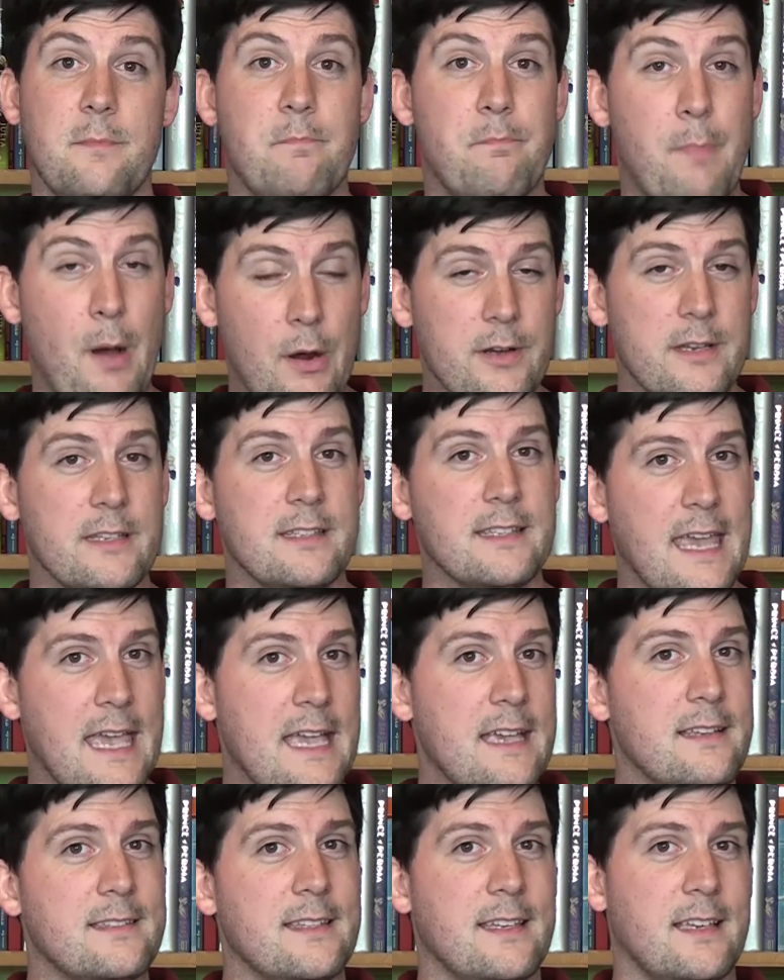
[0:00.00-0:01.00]
The bonus
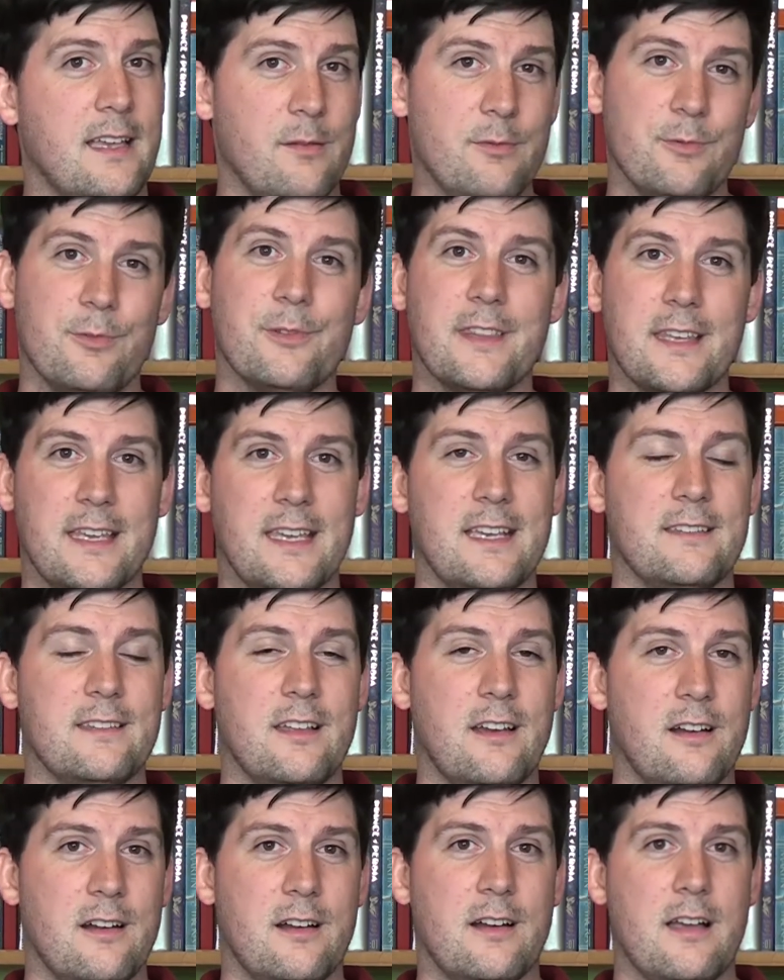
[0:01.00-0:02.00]
case that comes with the
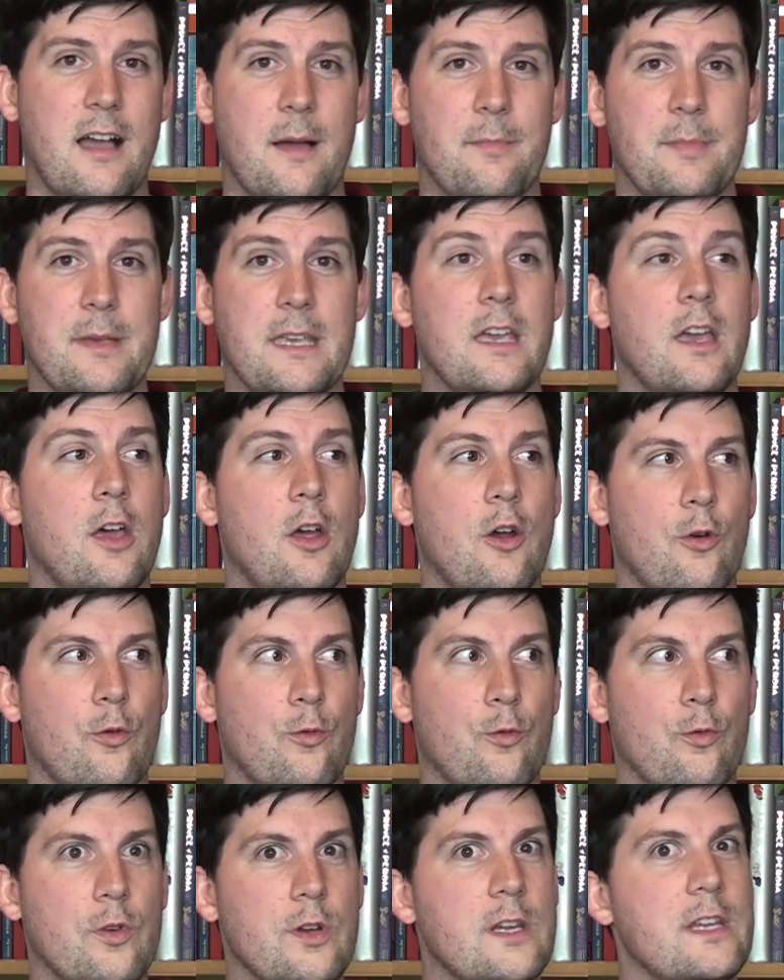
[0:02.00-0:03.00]
Kickstarter copy
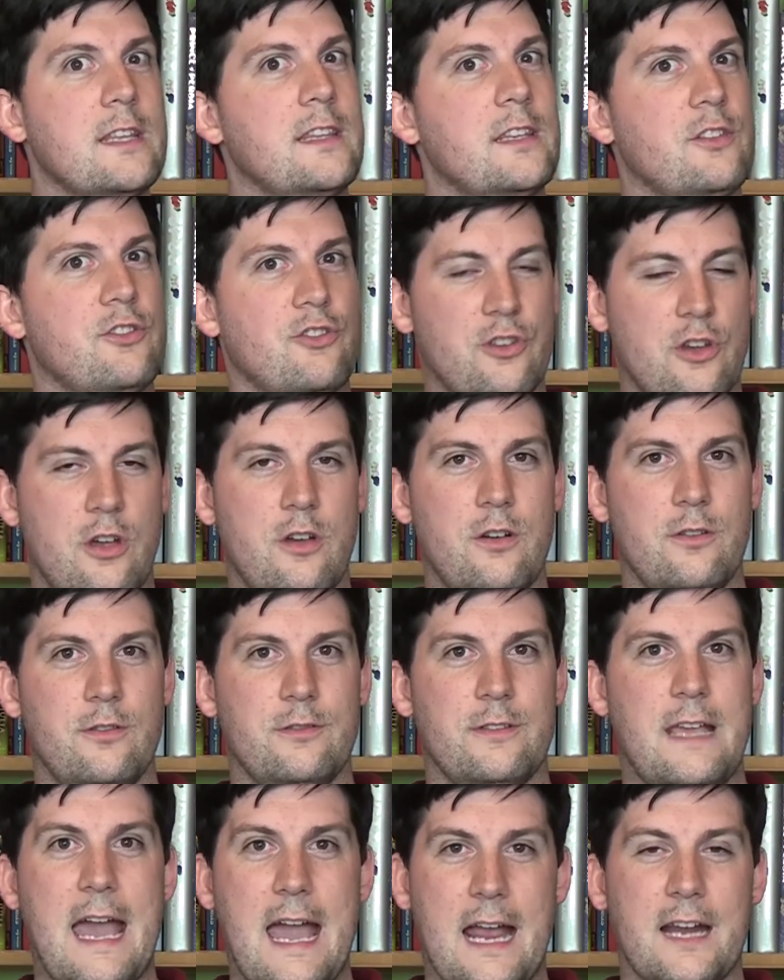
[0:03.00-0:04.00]
really
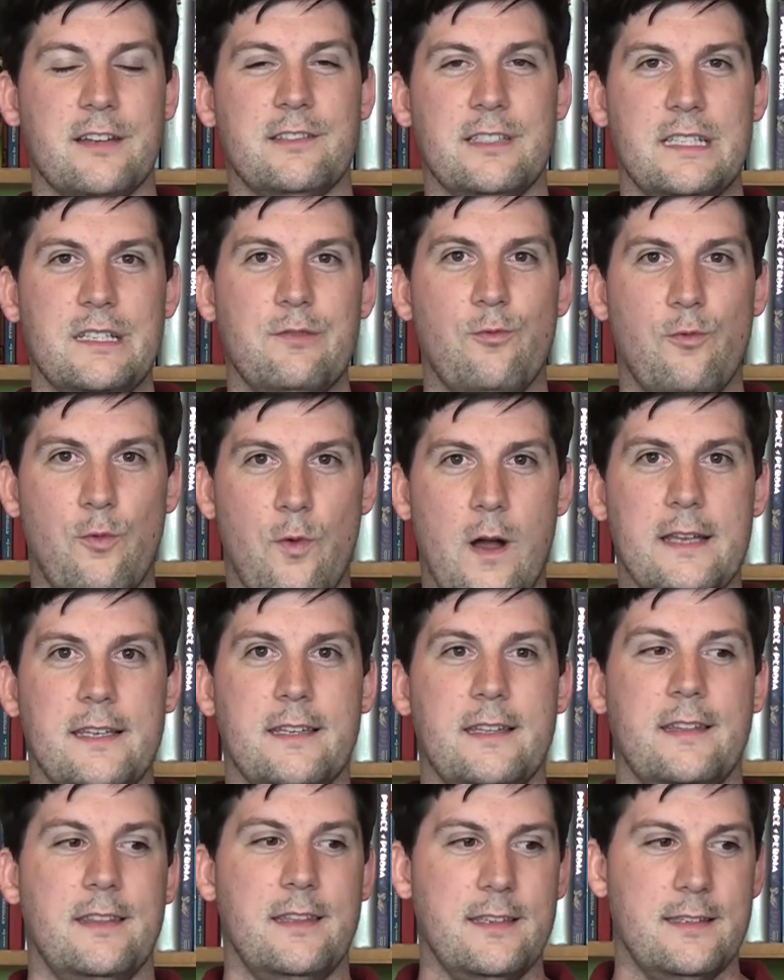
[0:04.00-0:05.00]
shows actually
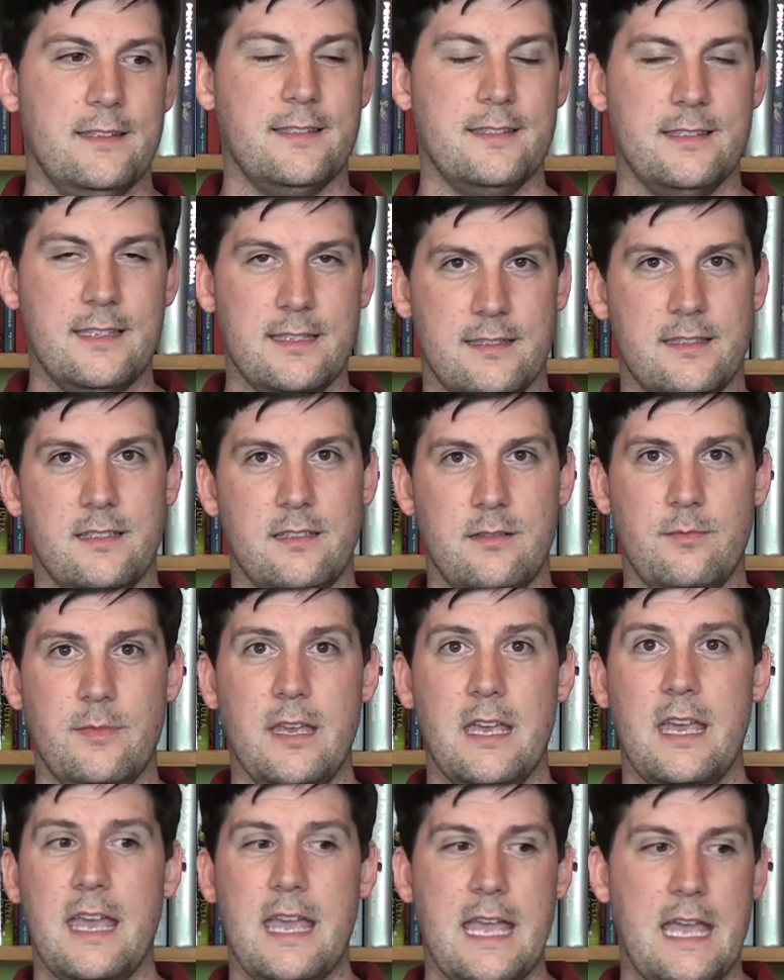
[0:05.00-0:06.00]
what this
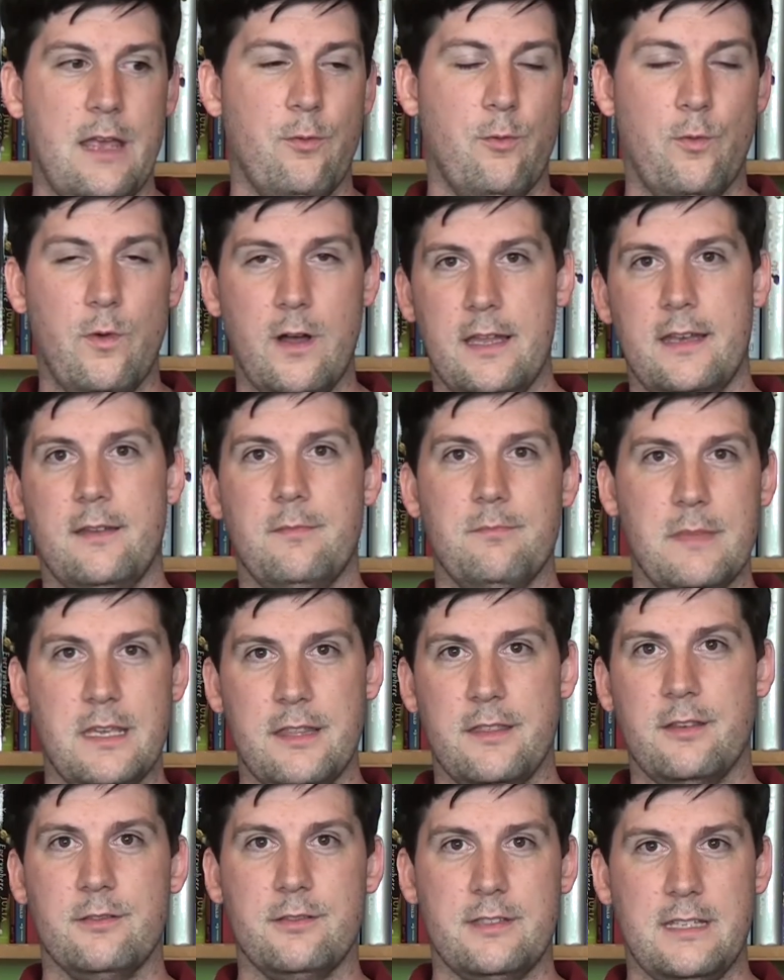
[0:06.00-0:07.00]
system and what
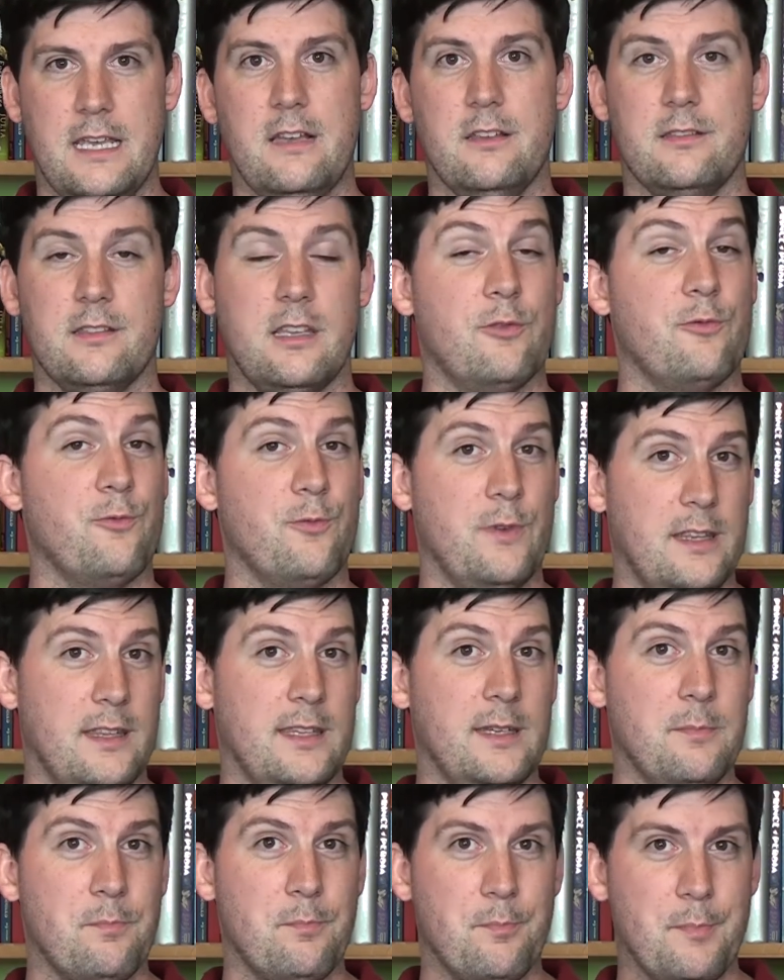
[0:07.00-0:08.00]
Mythos Tales can
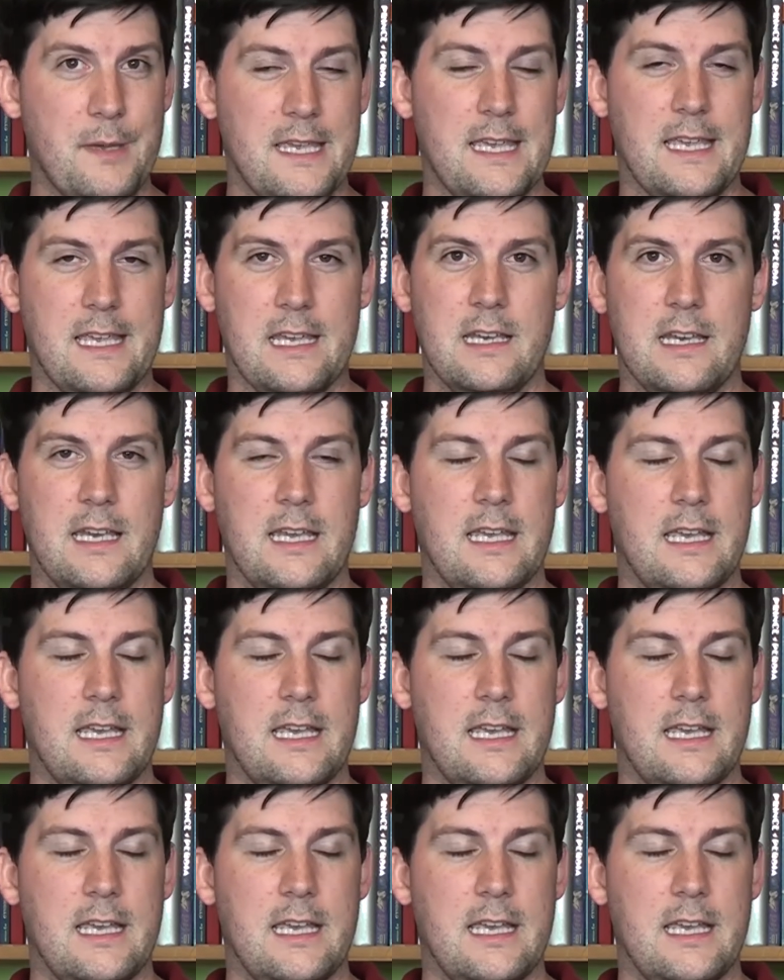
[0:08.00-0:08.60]
really be.